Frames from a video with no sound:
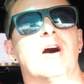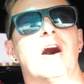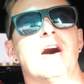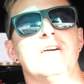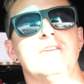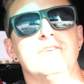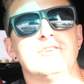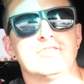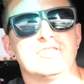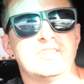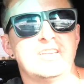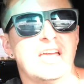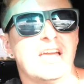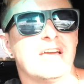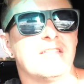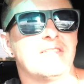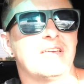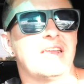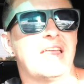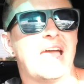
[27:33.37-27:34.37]

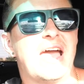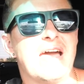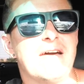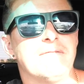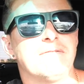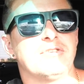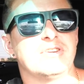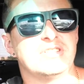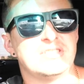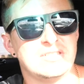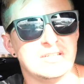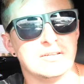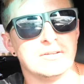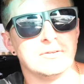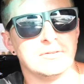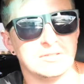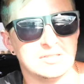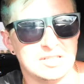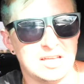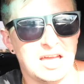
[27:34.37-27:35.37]
understand that every
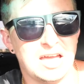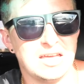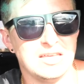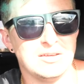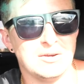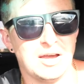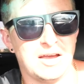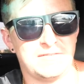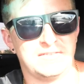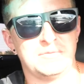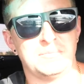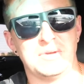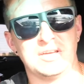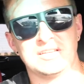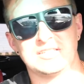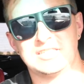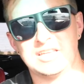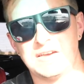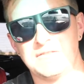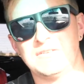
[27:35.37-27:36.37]
single day you have to
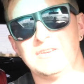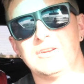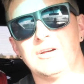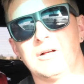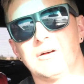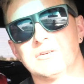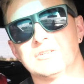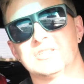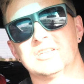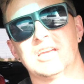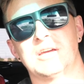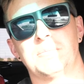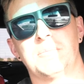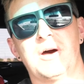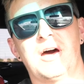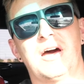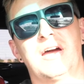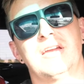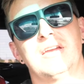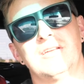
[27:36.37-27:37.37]
make $70 to get
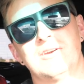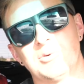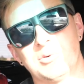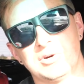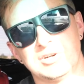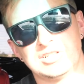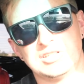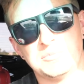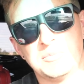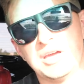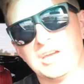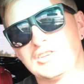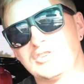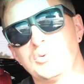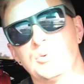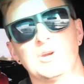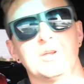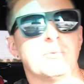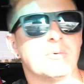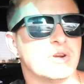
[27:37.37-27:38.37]
by in order to make
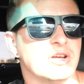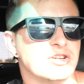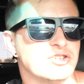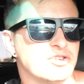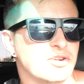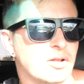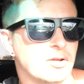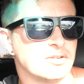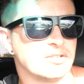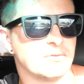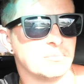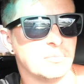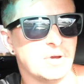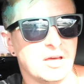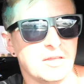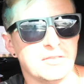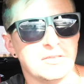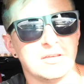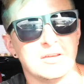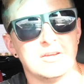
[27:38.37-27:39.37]
$2,100 a
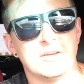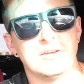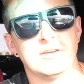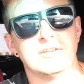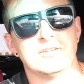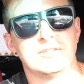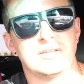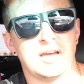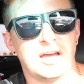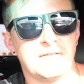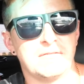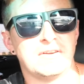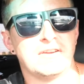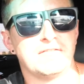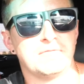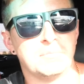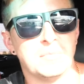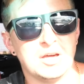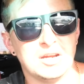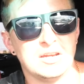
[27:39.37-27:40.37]
month to have
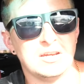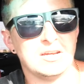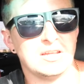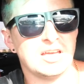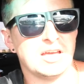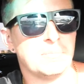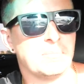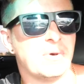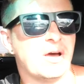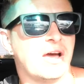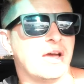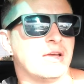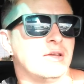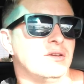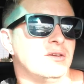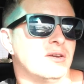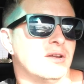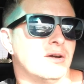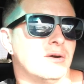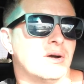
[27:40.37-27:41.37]
enough money to get by,
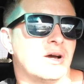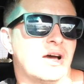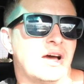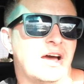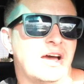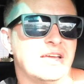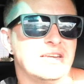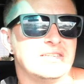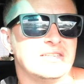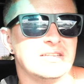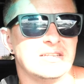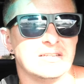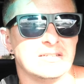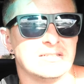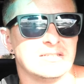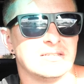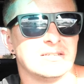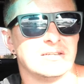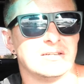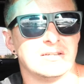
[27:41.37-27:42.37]
you know? I
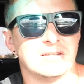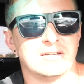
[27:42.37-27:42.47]
didn't